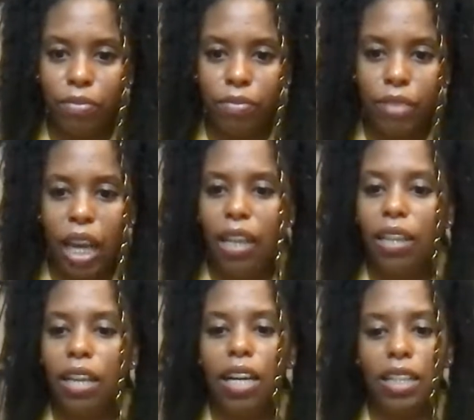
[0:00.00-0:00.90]
I can
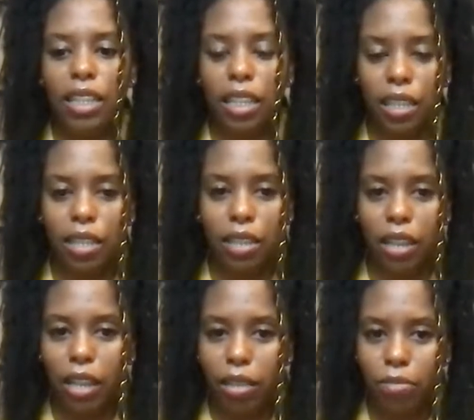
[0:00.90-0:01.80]
log into
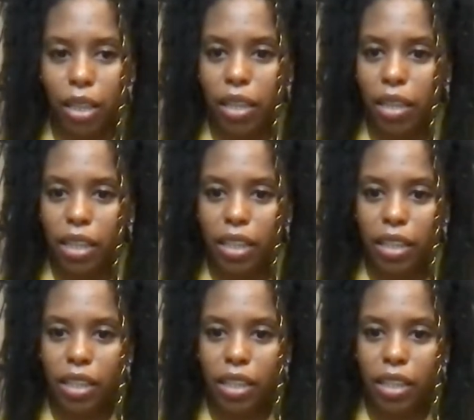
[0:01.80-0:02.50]
Instagram and then